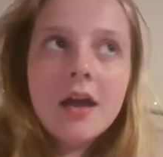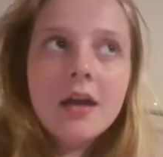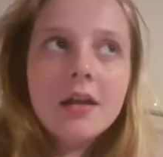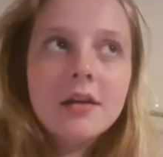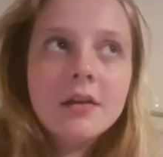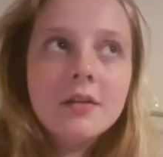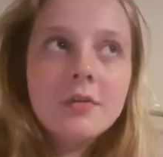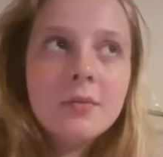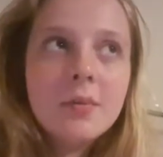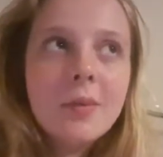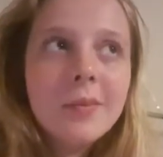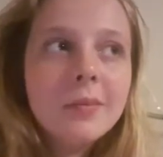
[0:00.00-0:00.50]

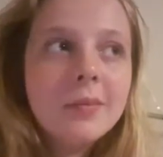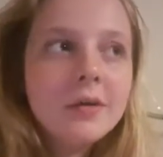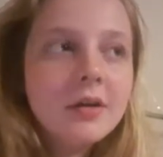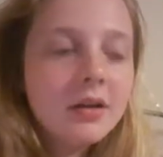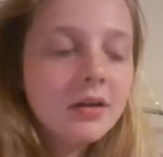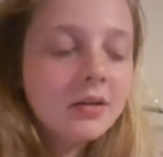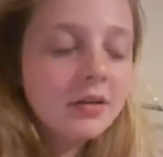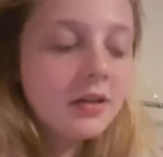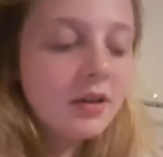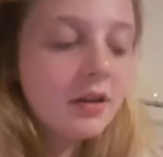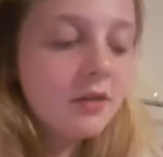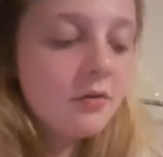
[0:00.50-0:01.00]
And I
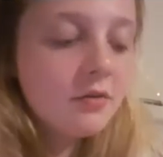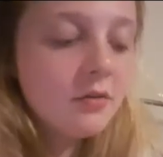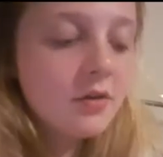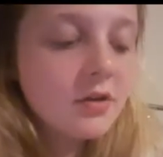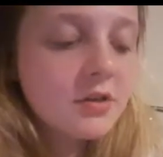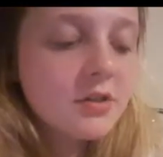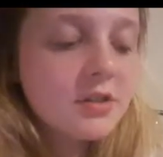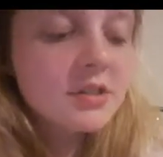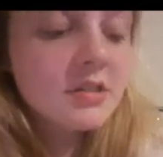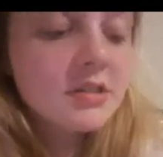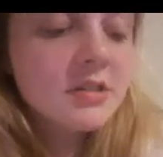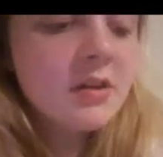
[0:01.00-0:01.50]
remembered like the
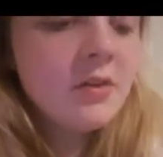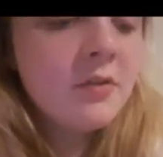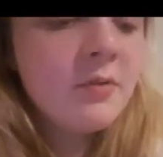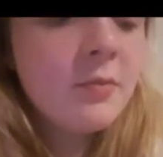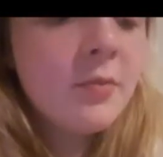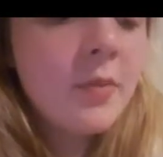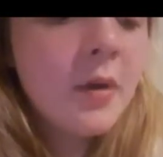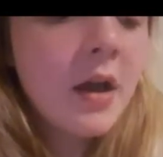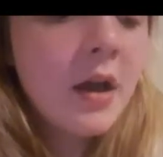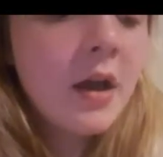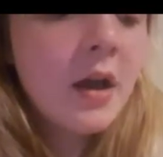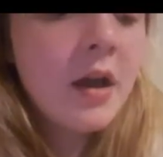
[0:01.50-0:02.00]
overarching
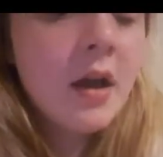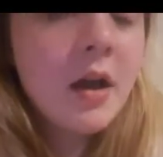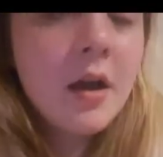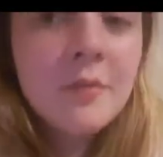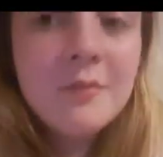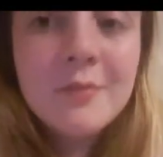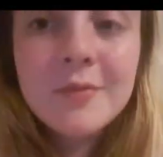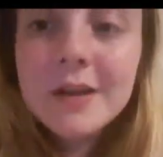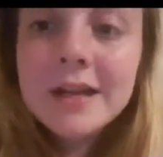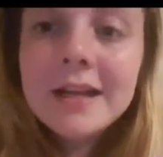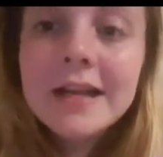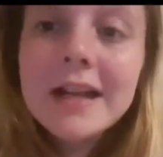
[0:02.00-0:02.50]
stuff, but
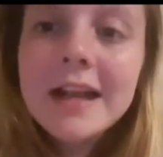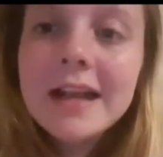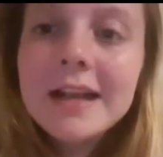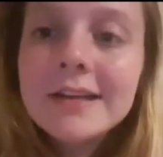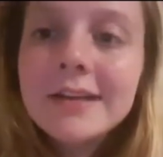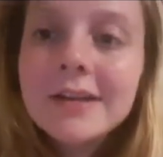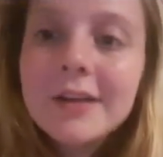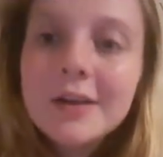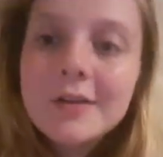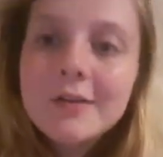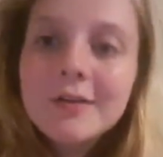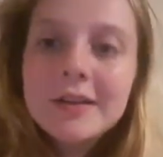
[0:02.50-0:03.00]
I'm really
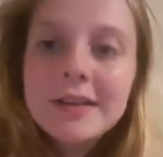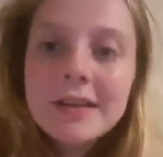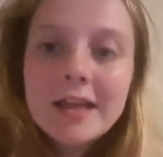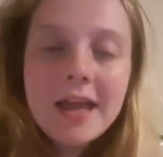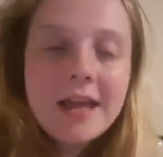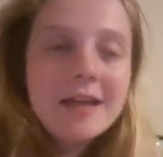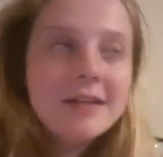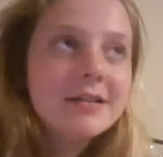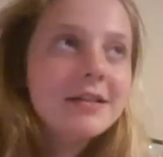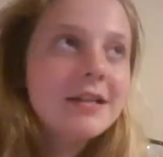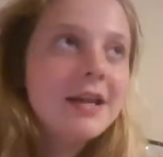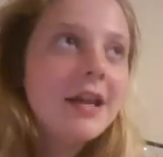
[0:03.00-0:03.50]
glad like I
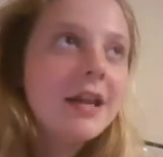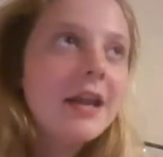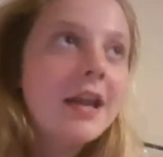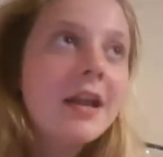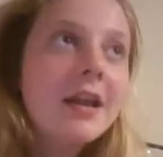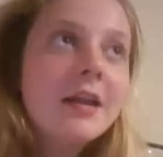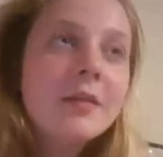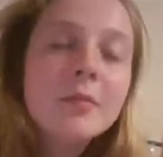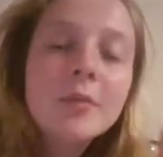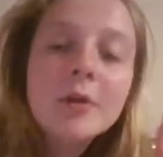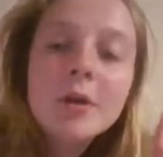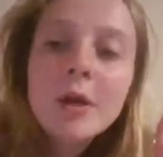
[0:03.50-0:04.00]
read the
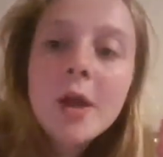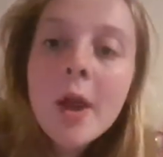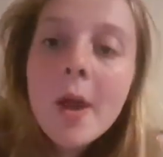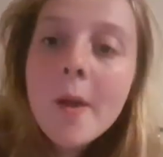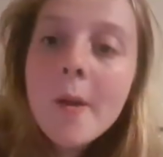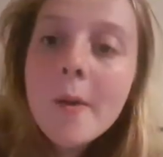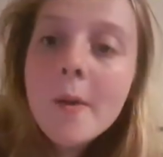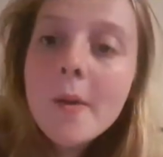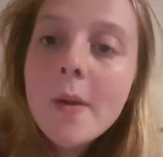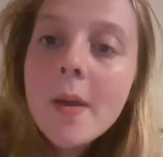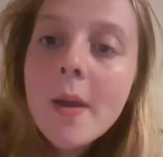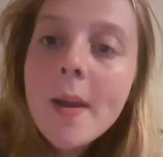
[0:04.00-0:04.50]
ending, and I'm gonna
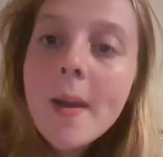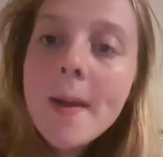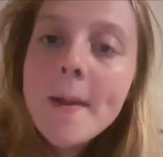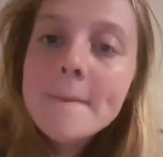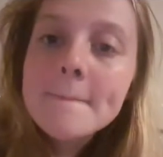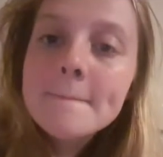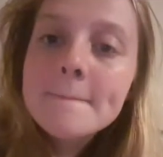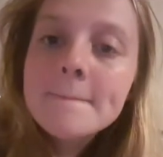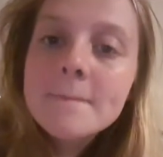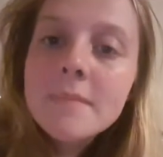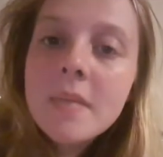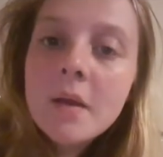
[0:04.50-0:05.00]
go
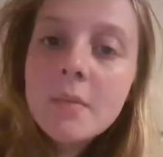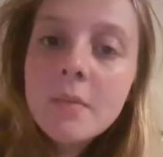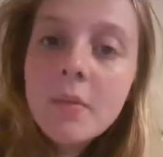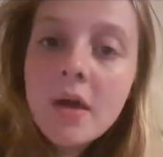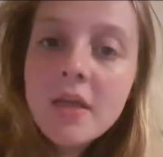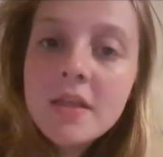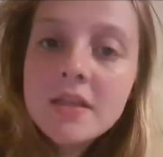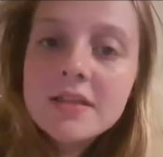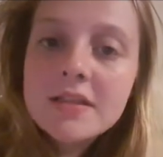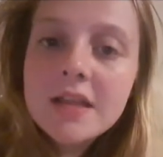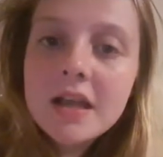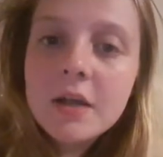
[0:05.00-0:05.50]

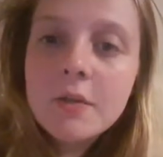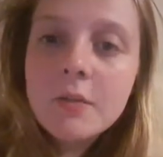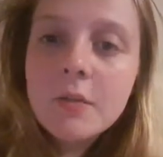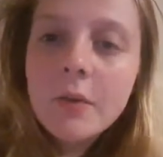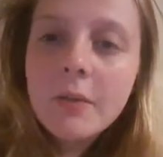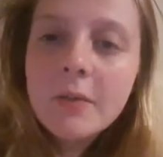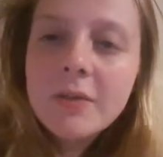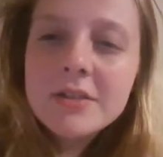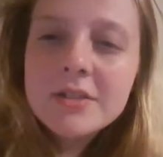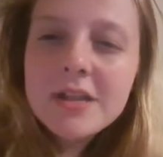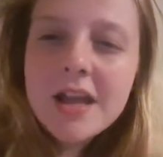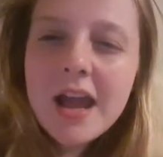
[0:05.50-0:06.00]
and buy the
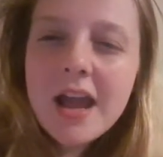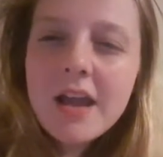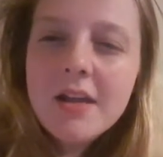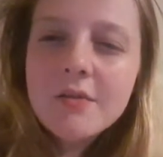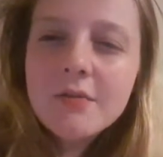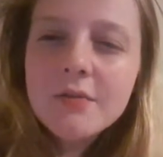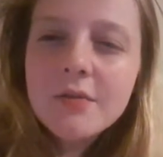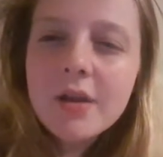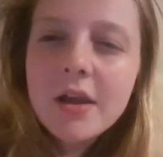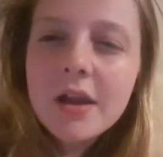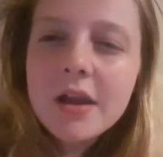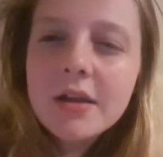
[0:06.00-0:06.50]
second one, which I
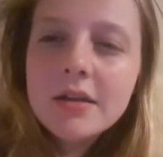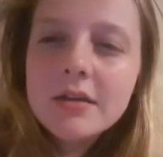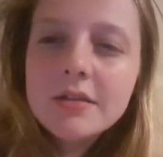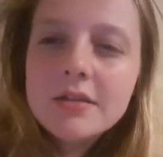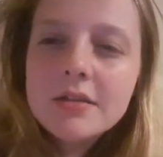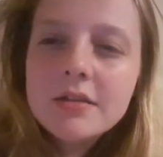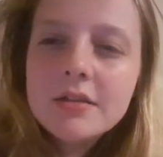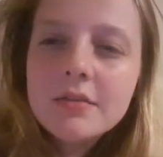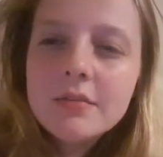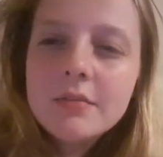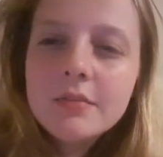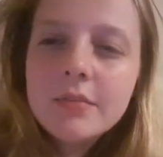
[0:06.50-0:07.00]
have
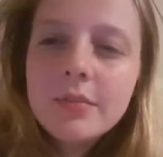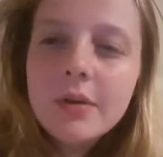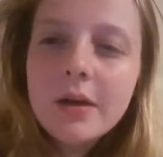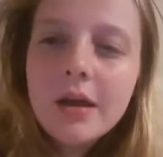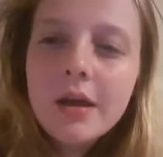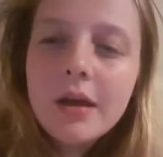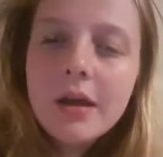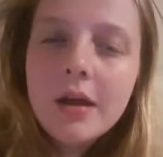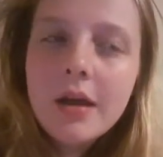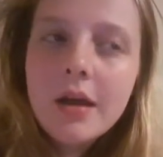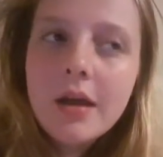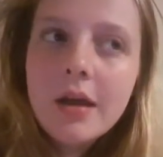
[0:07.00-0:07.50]
read,
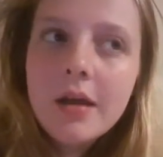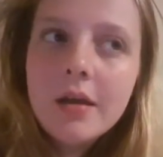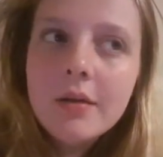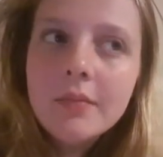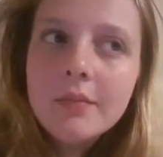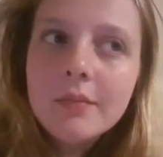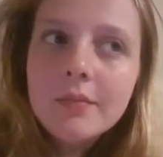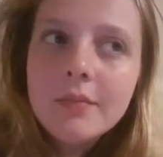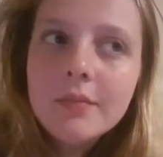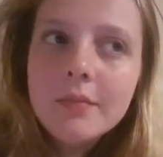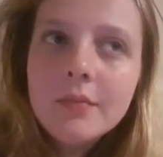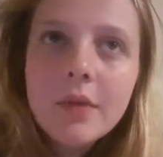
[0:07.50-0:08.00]
but
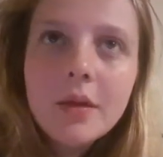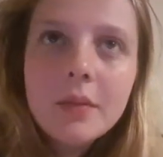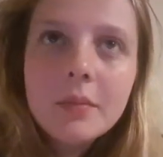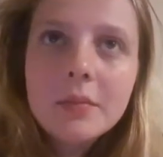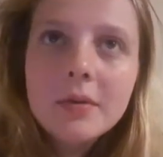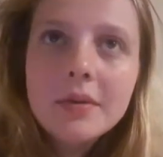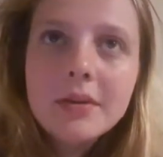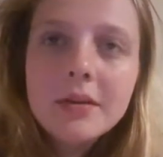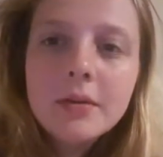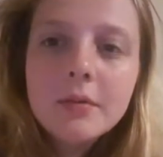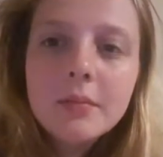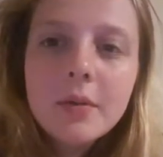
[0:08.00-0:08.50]
I'm
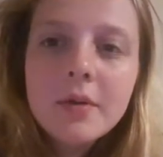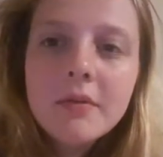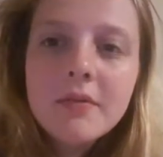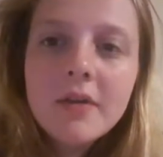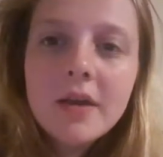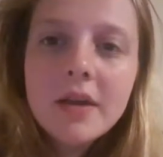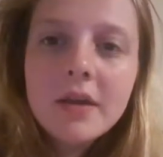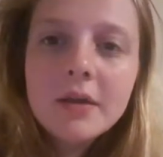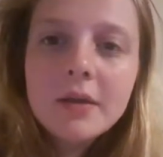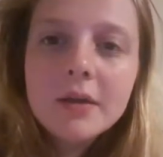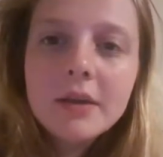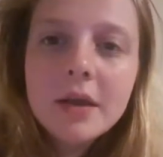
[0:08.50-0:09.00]
still a
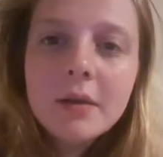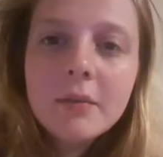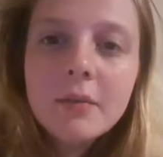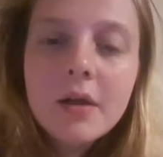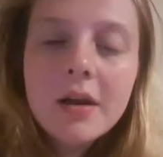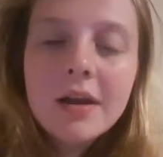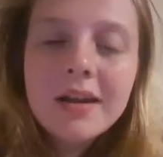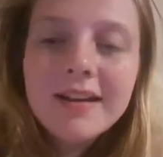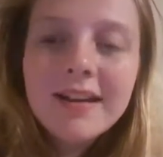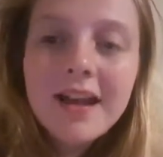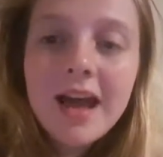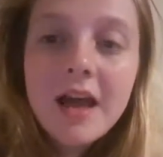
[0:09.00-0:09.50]
bit vague on
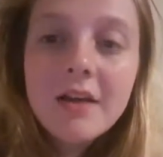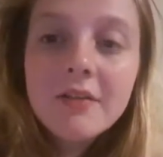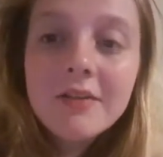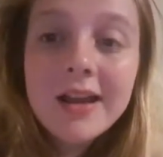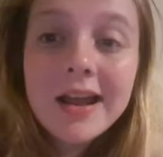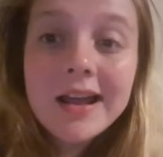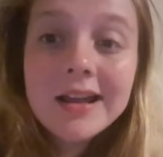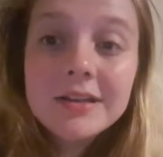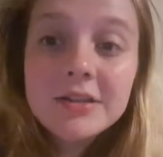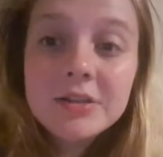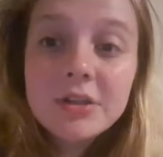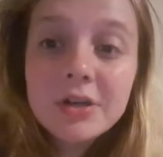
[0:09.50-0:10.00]
that one, and
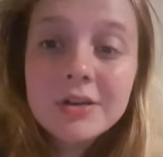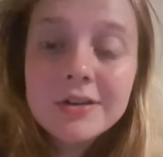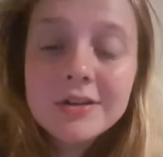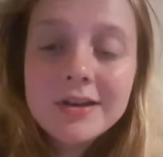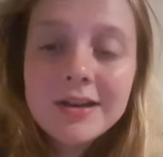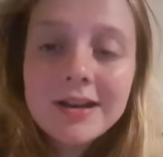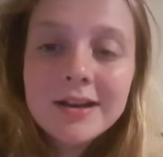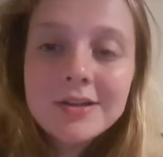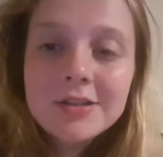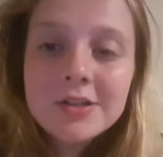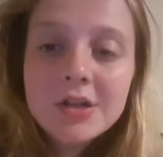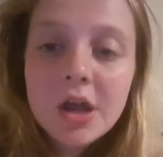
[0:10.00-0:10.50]
I
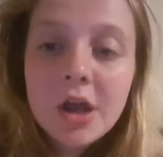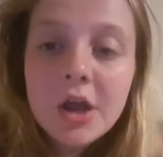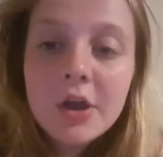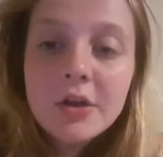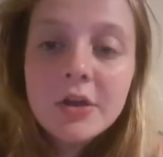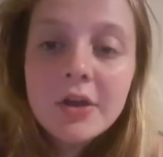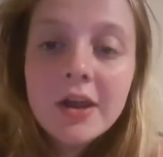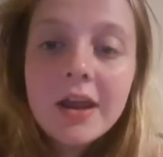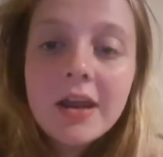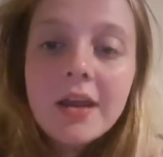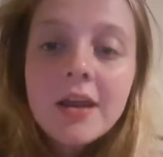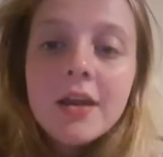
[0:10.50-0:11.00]
don't actually
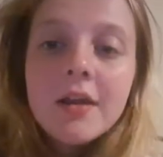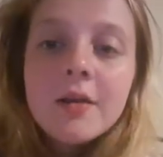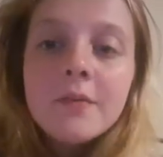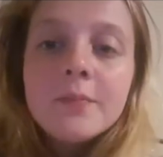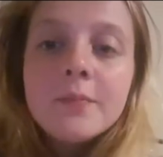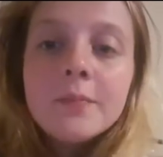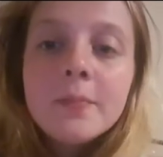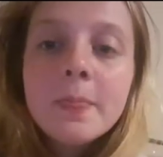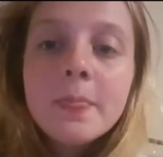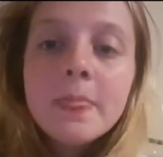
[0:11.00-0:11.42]
own it.